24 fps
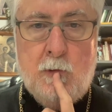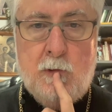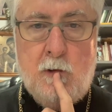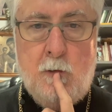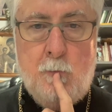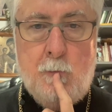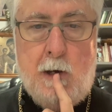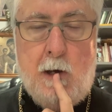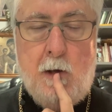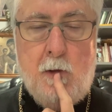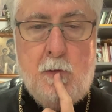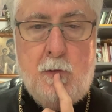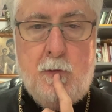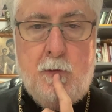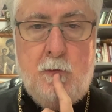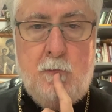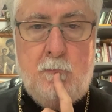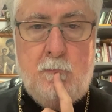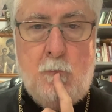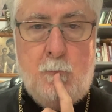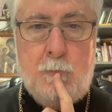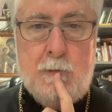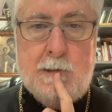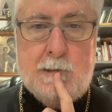with our
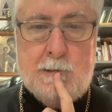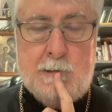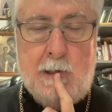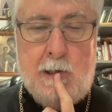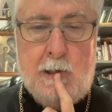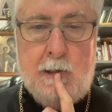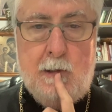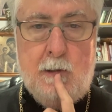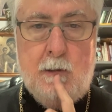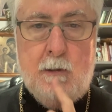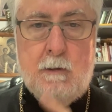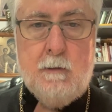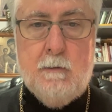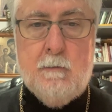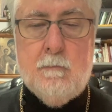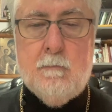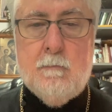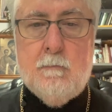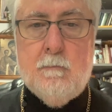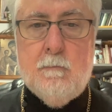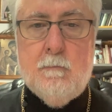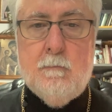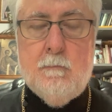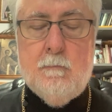mouth, what we say,
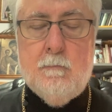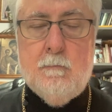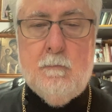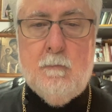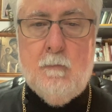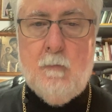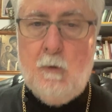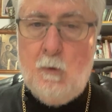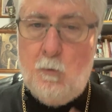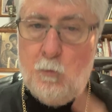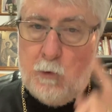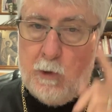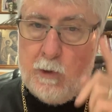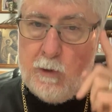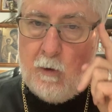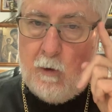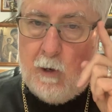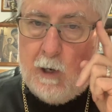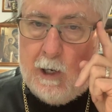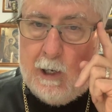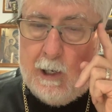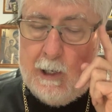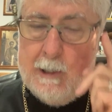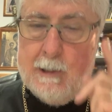with
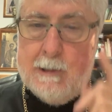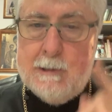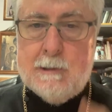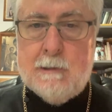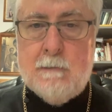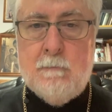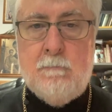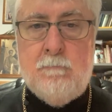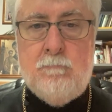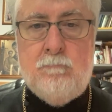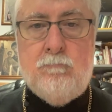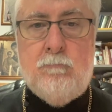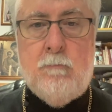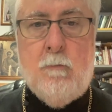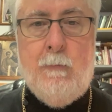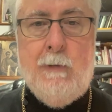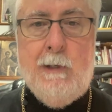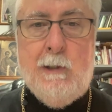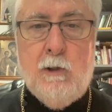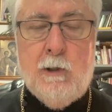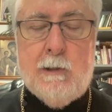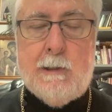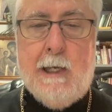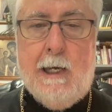our eyes,
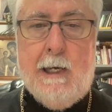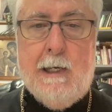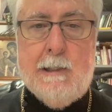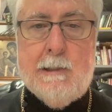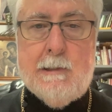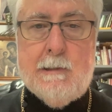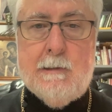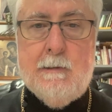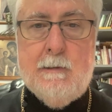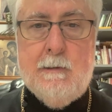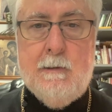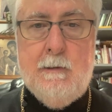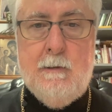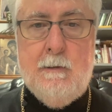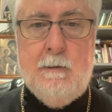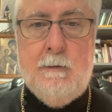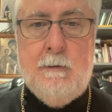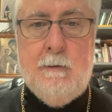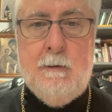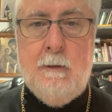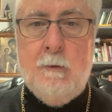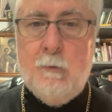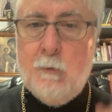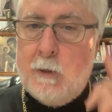what we look at,
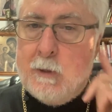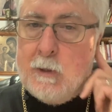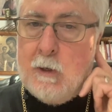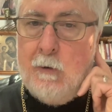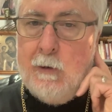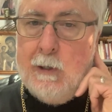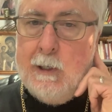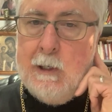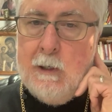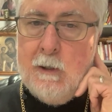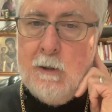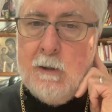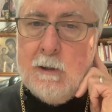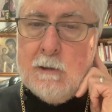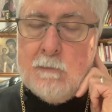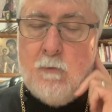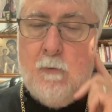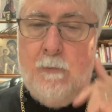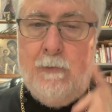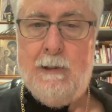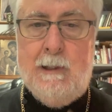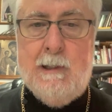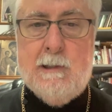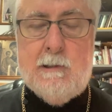with our
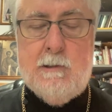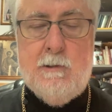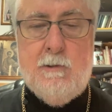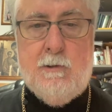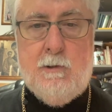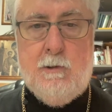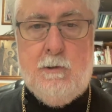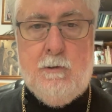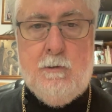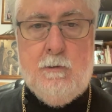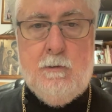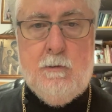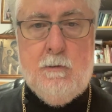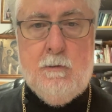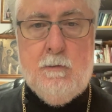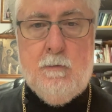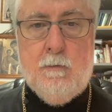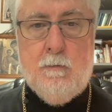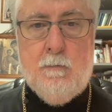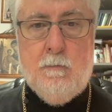ears, what we listen to.